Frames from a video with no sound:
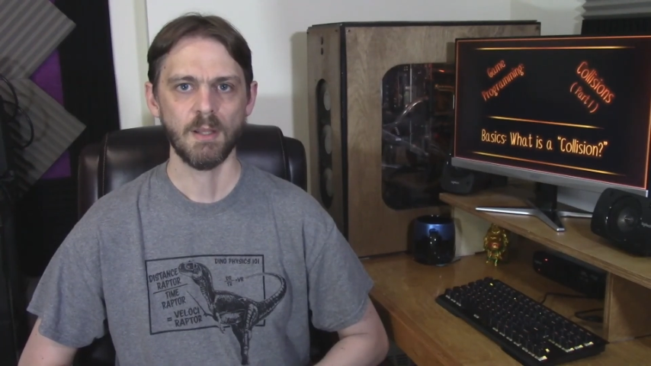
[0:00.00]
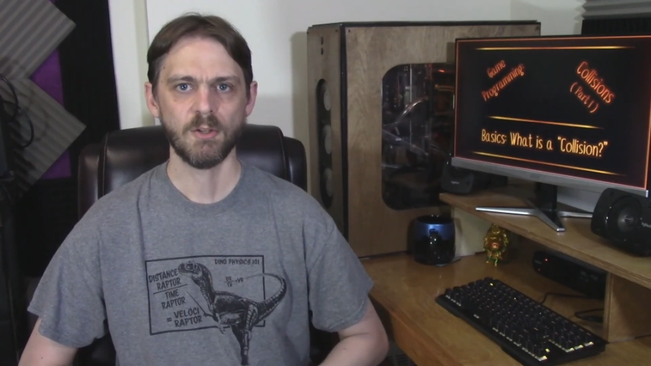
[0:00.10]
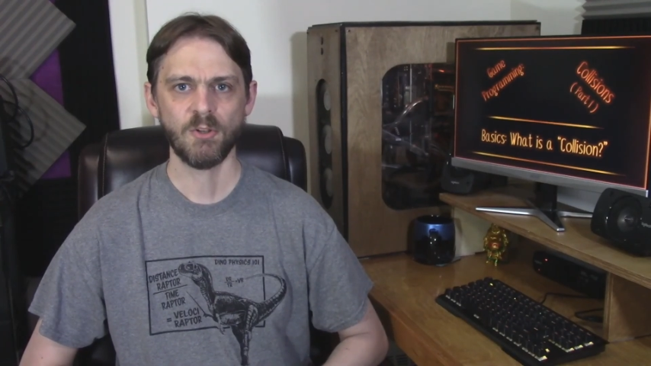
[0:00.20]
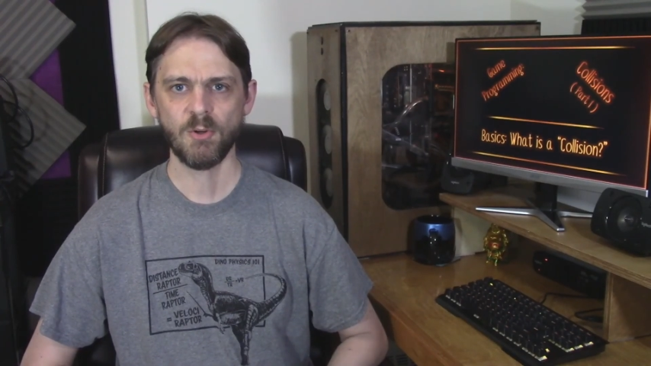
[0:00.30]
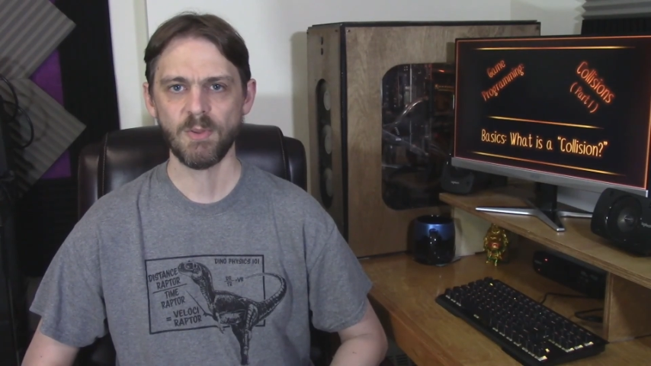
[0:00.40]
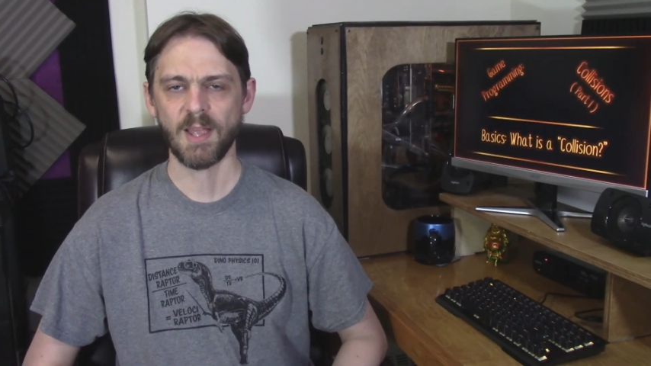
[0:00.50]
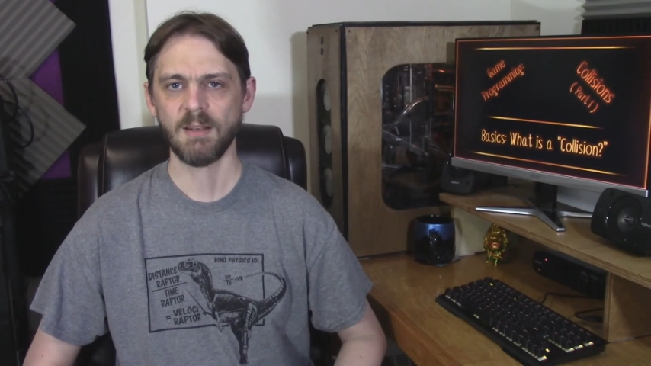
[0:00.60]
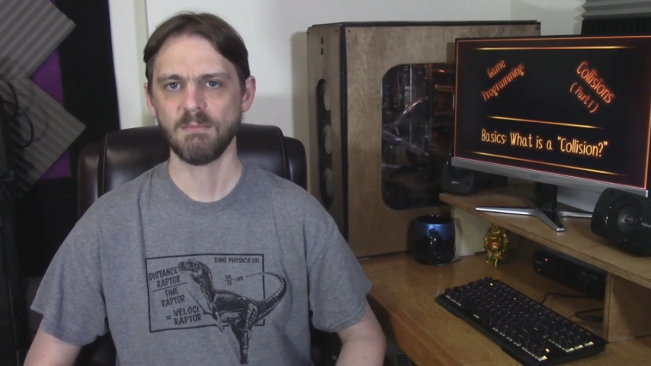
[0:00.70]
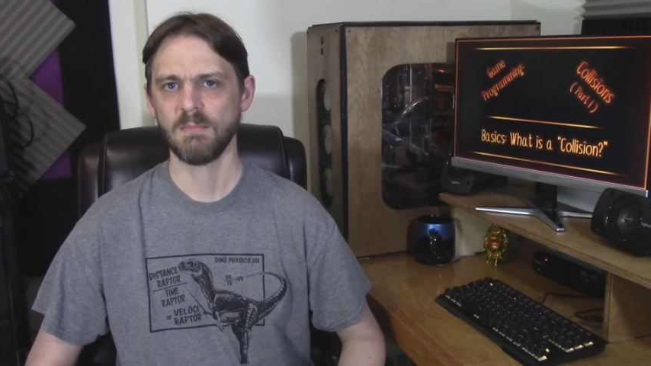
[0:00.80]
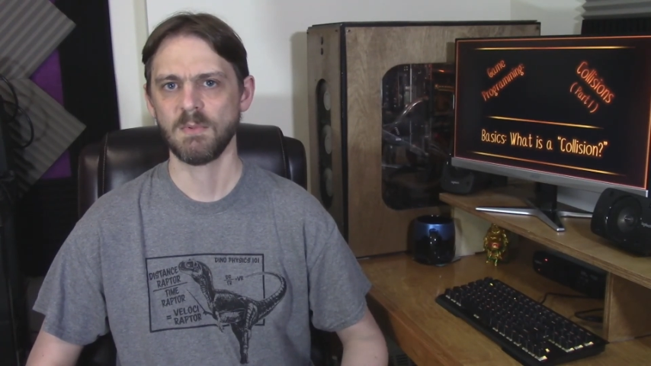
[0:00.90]
To do
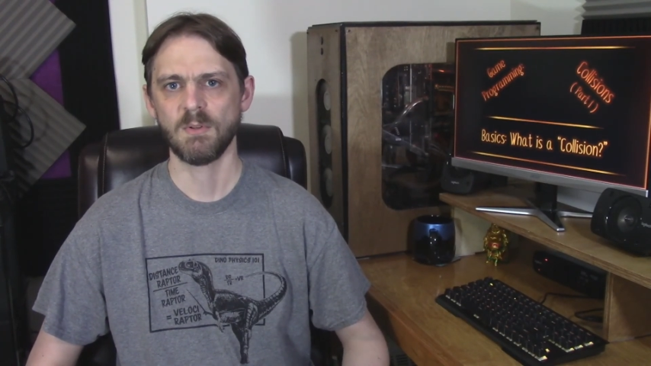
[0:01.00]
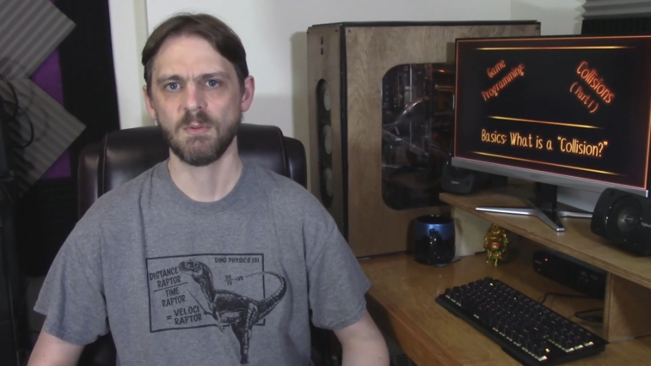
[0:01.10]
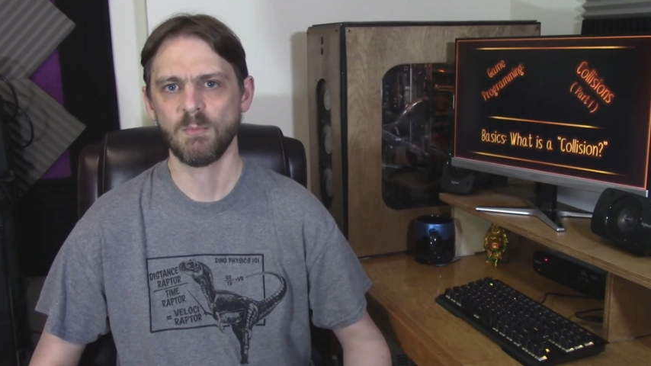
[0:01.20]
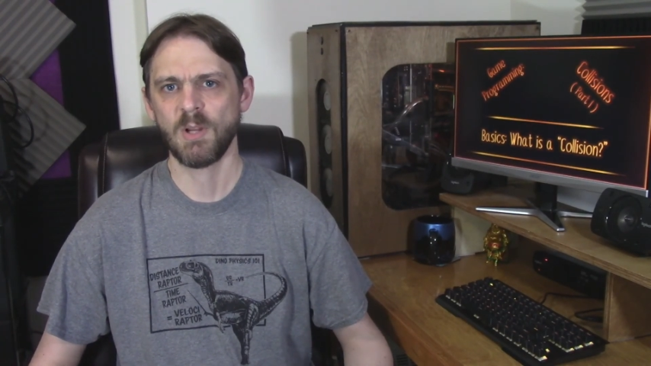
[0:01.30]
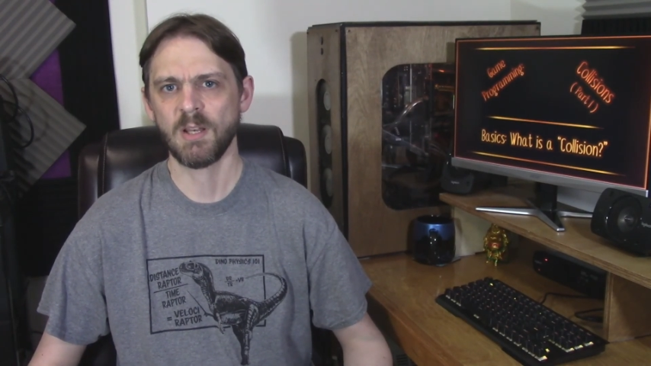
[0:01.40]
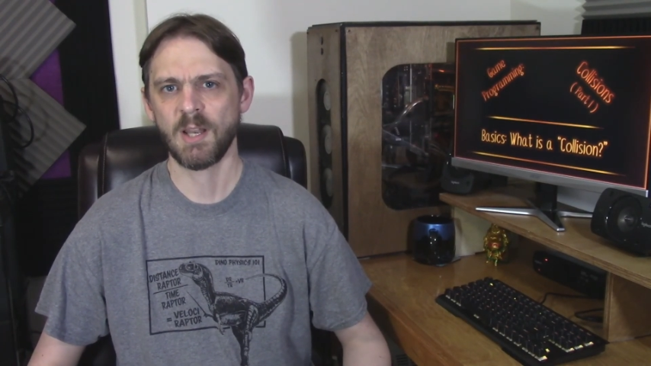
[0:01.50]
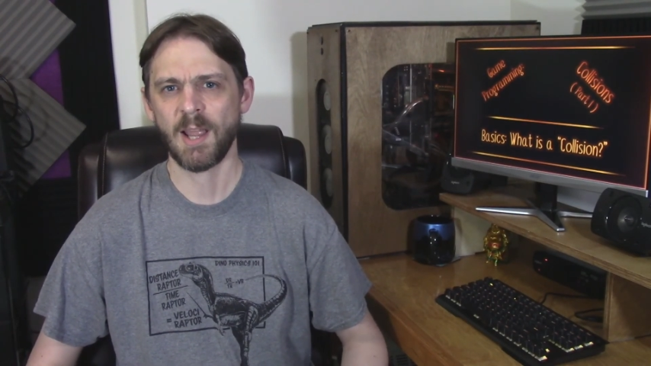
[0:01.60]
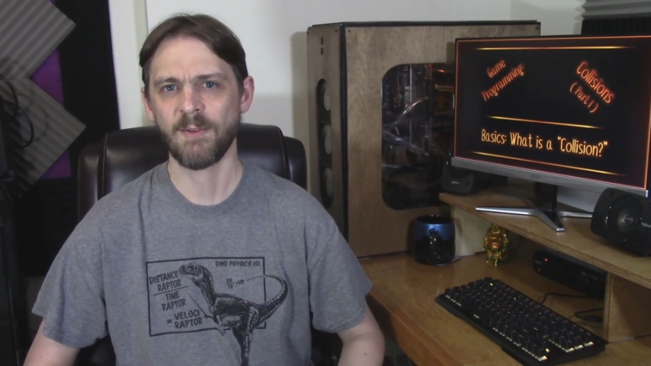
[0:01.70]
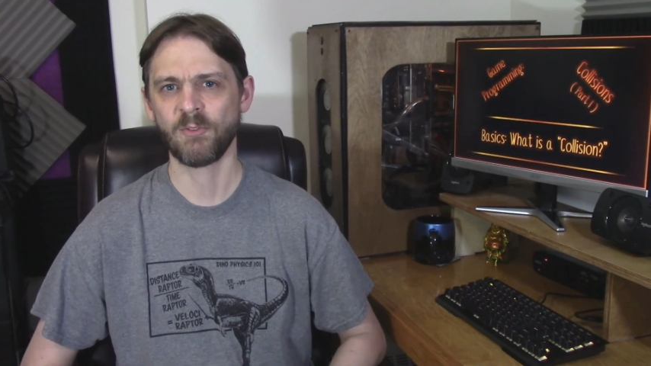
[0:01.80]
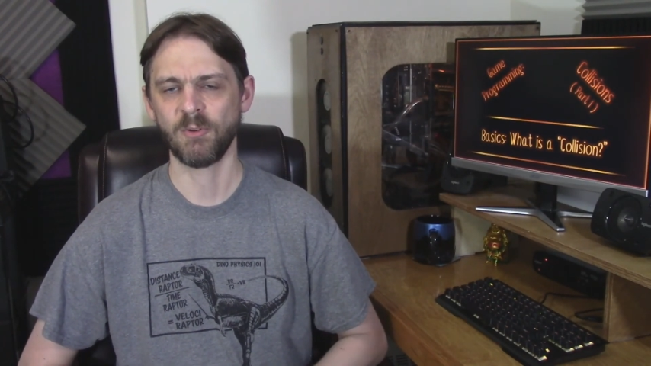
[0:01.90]
that, you can
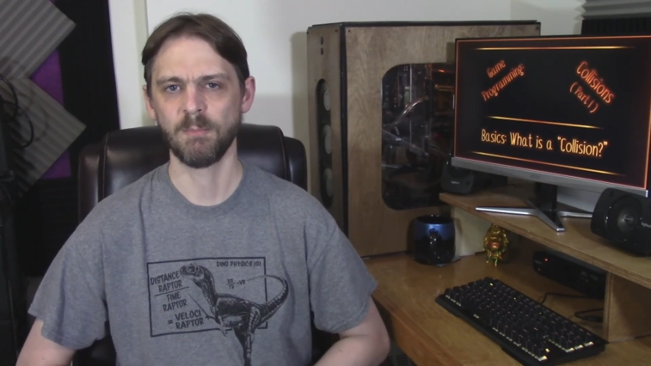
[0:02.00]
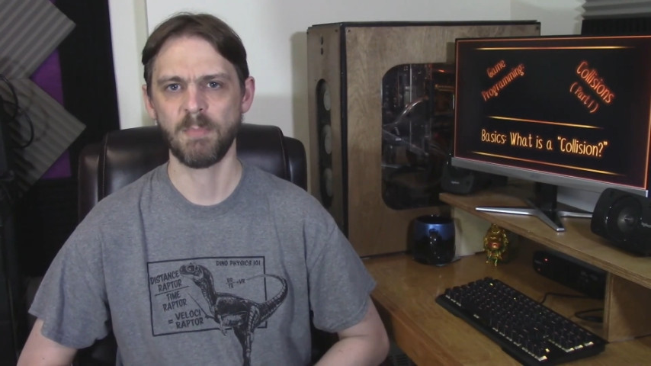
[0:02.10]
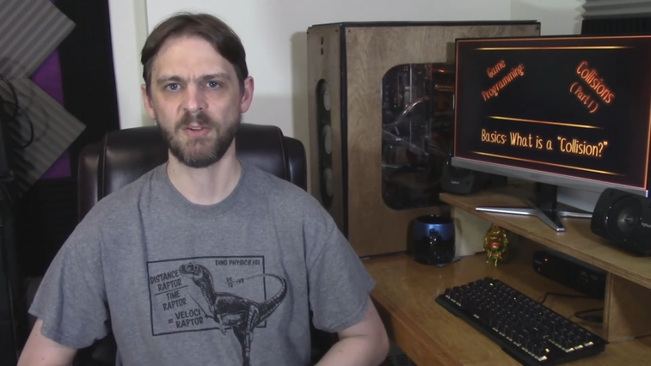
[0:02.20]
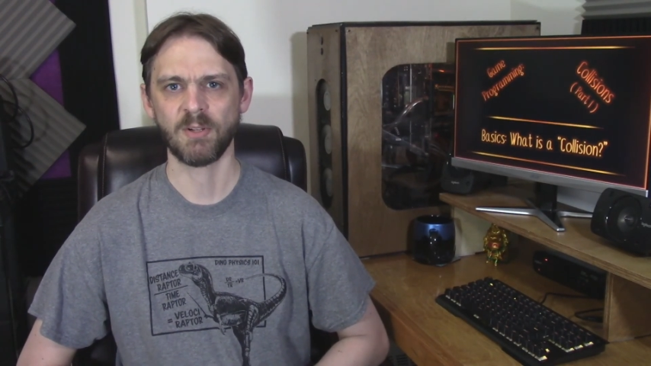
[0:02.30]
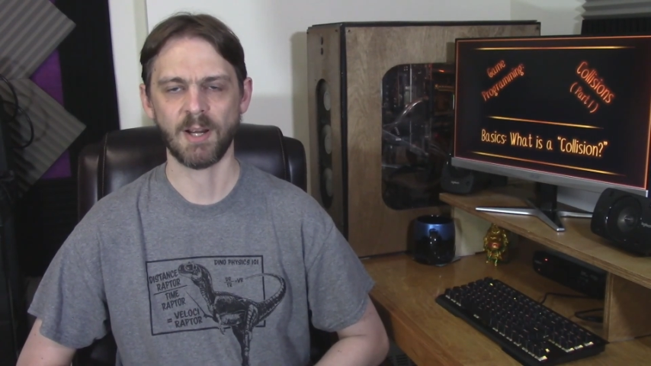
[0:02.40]
have some basic